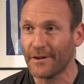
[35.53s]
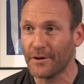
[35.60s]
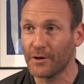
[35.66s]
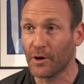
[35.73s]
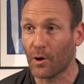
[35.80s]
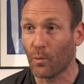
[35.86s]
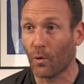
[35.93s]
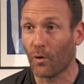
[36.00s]
you
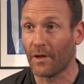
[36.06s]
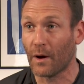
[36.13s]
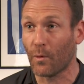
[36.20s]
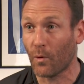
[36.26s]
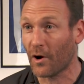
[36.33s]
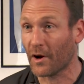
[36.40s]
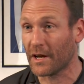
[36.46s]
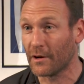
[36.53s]
know, what they're
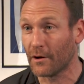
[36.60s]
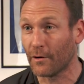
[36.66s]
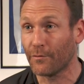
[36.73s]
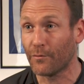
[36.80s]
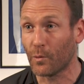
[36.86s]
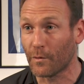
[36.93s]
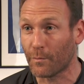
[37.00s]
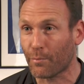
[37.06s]
working on
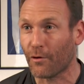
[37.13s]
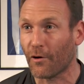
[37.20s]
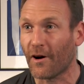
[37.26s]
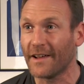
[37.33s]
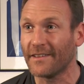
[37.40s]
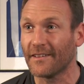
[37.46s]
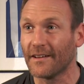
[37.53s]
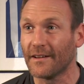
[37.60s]
for with
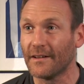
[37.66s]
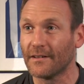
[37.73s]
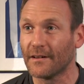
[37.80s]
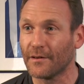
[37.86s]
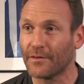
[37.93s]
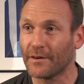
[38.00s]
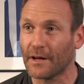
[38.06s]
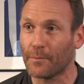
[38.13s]
pride,
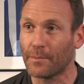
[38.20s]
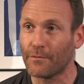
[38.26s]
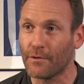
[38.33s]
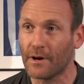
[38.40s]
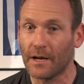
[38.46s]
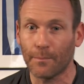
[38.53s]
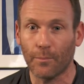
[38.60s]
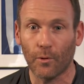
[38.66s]
I think that would be
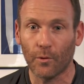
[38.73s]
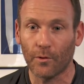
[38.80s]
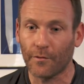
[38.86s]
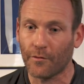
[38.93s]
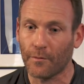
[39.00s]
really important.